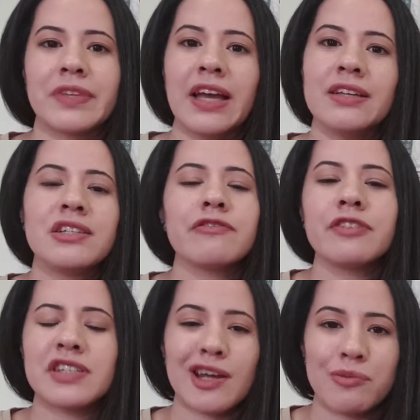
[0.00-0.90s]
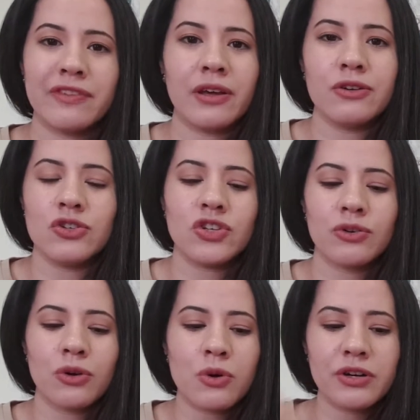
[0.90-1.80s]
a different type of energy.
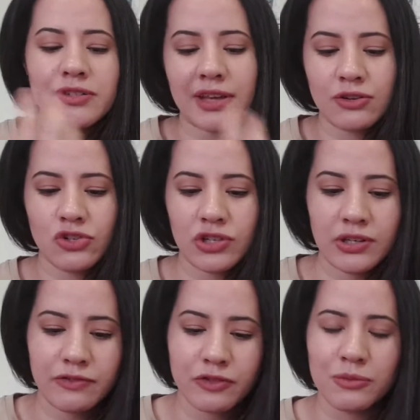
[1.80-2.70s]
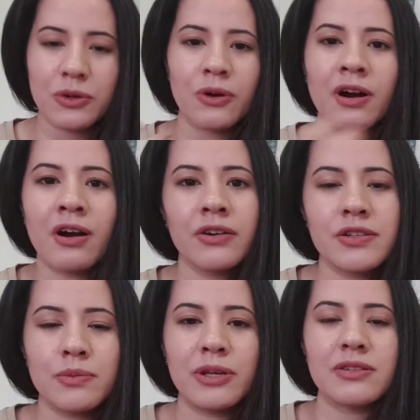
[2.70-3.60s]
It requires energy from your
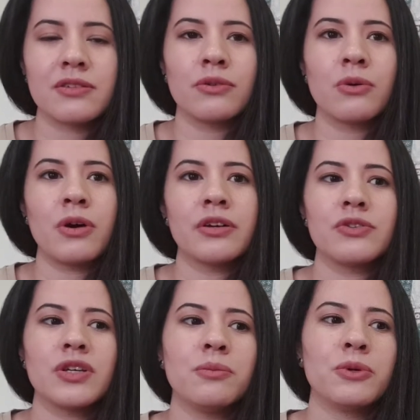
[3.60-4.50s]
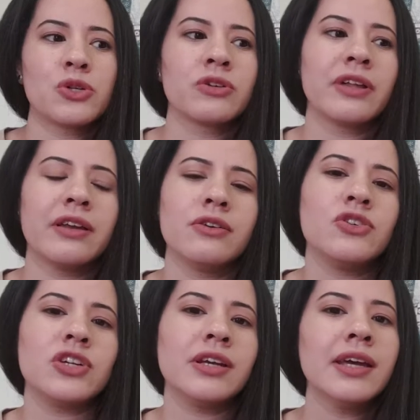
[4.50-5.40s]
heart space. It requires emotional
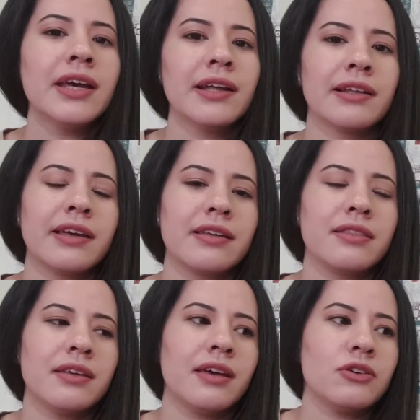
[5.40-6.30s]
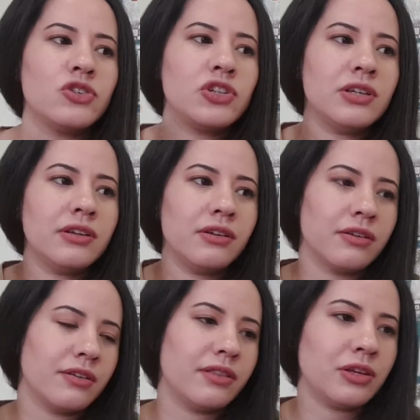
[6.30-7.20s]
energy. Like, the
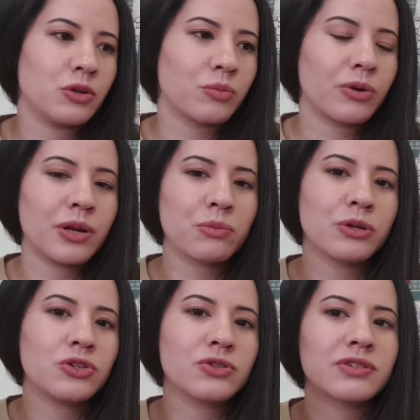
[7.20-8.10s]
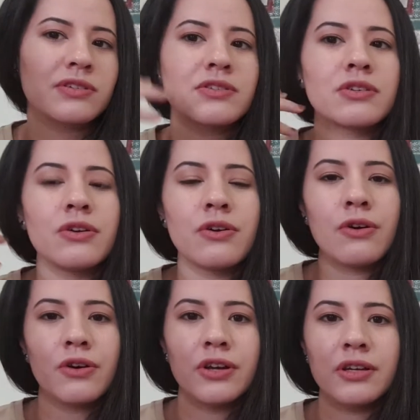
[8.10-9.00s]
energy that your brain produces is
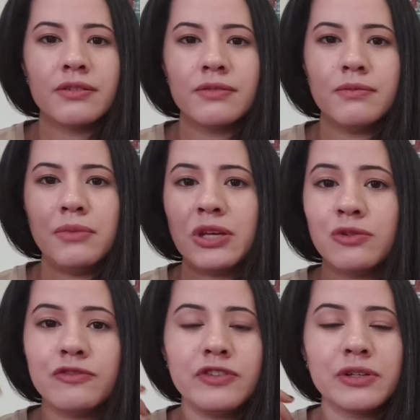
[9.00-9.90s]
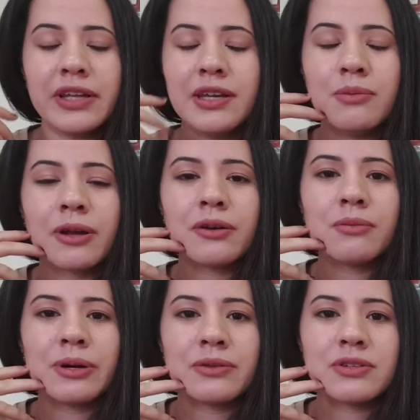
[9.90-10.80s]
not going to make you feel any better
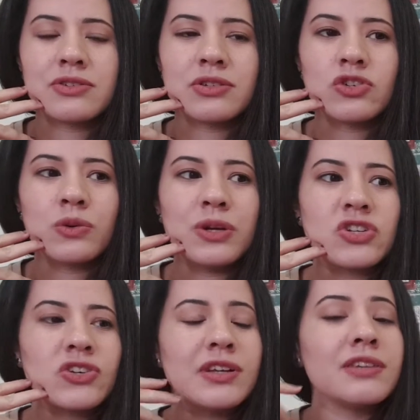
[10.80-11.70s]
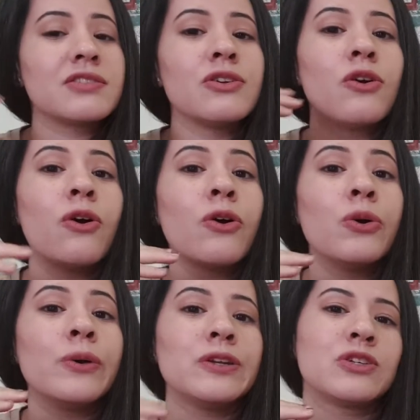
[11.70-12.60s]
about the situation, and it's not
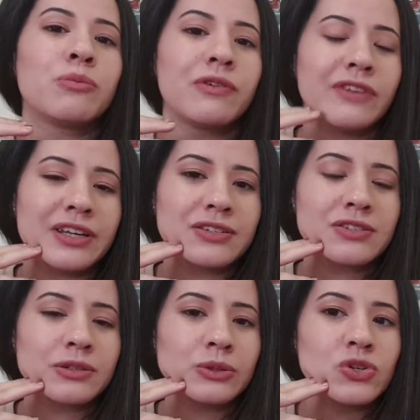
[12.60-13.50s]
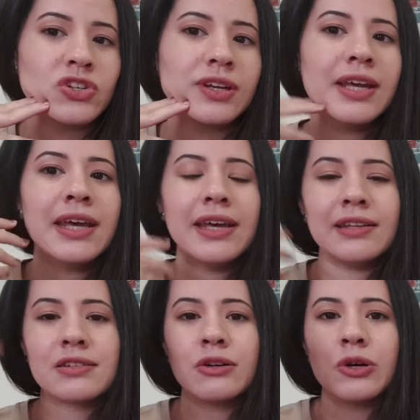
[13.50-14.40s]
going to provide a solution.
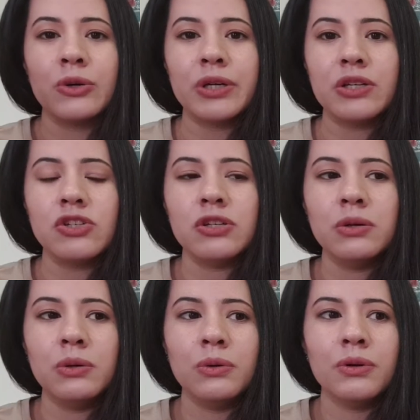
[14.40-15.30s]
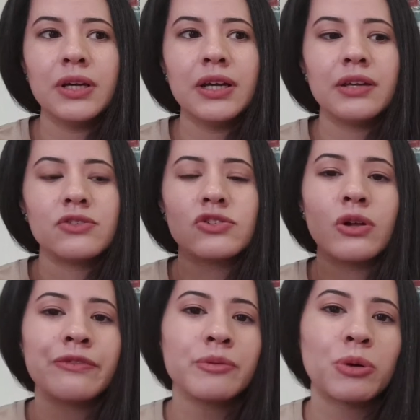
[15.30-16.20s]
It's not going to
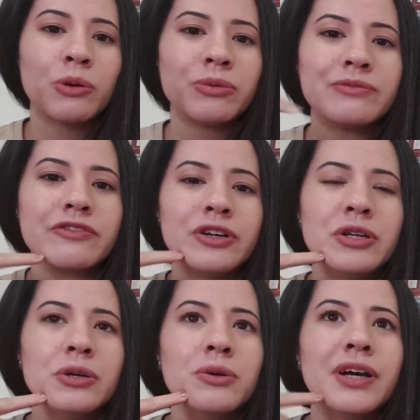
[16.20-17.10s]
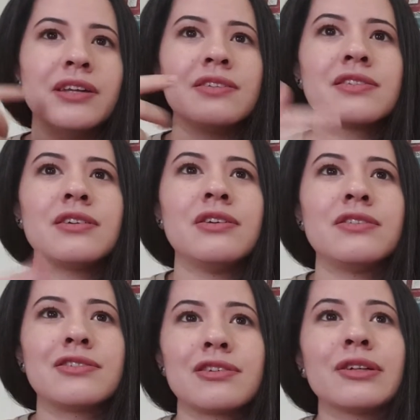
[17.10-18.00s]
solve the problem for you, and it's
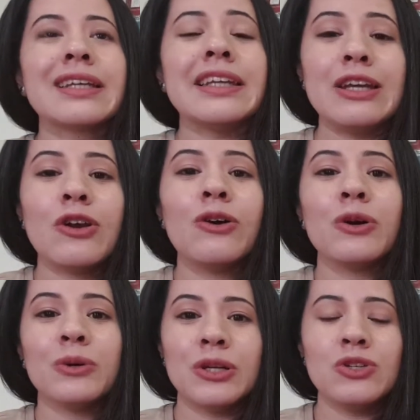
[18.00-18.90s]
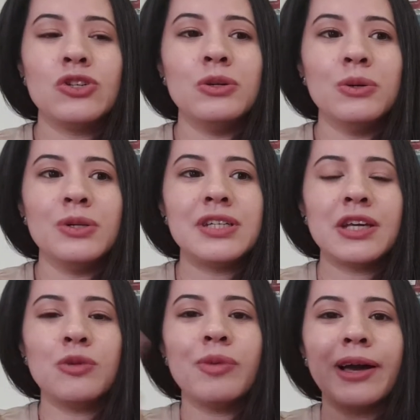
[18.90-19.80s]
certainly not going to
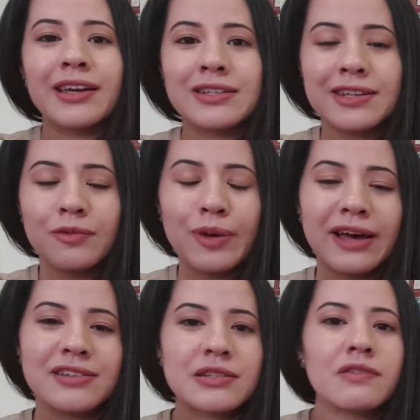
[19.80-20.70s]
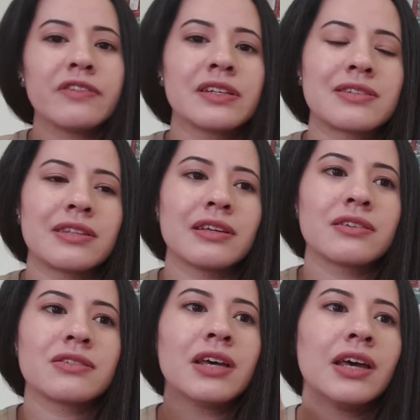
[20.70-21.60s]
take you back into the past and fix
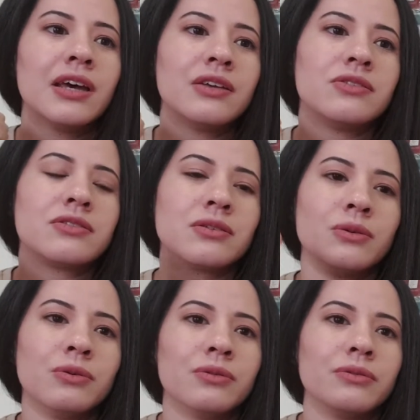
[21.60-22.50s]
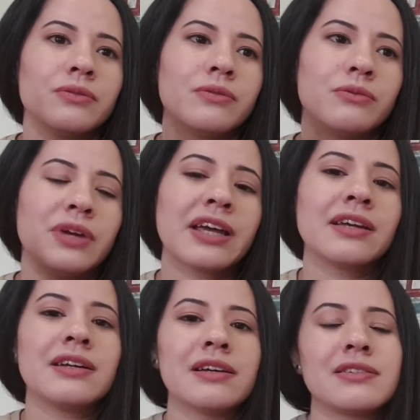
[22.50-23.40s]
things. So
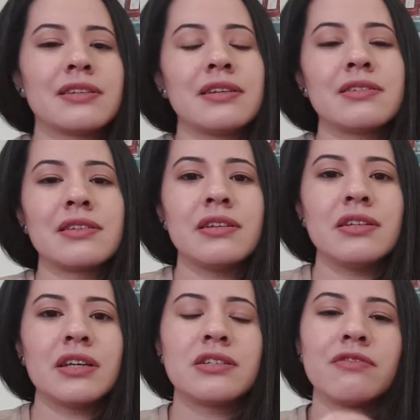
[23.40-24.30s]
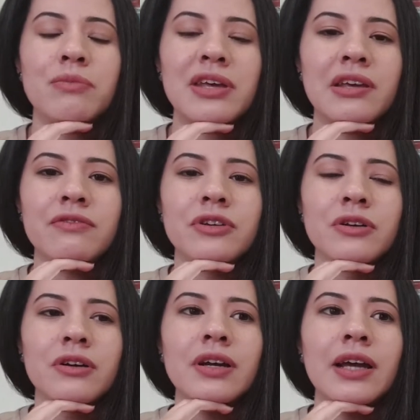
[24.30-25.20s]
recognize that it's an addictive
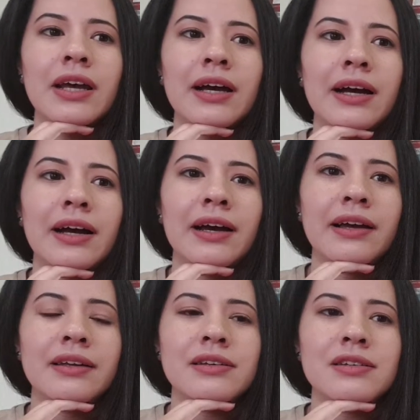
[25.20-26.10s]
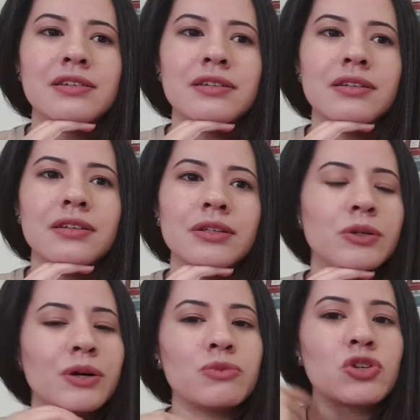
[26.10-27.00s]
behavior, and, you
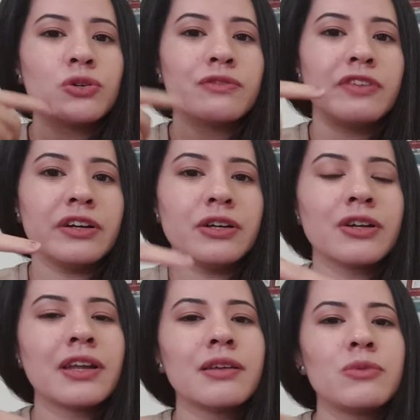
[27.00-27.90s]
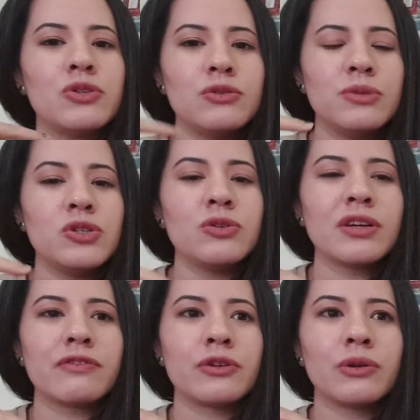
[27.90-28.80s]
know, I'm sure you're very good at it because you've been
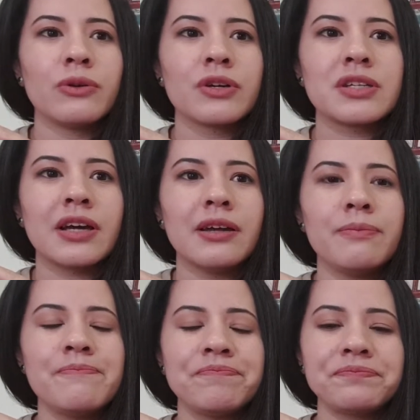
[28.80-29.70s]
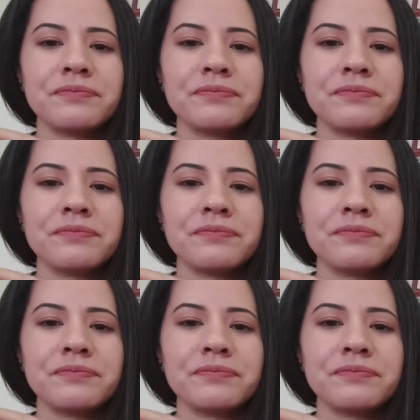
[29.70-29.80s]
doing it for a long time.